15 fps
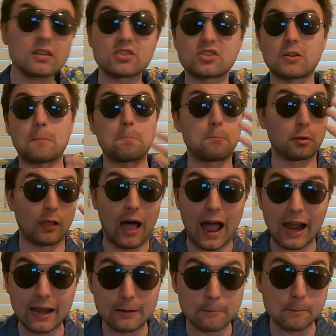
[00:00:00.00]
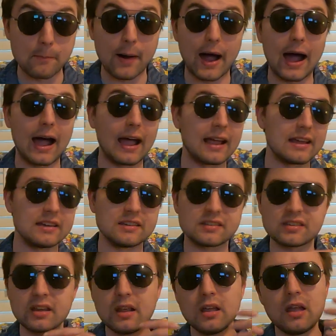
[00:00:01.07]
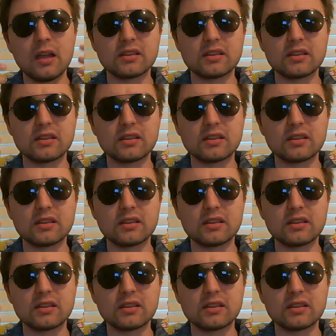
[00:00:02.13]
some blind buys,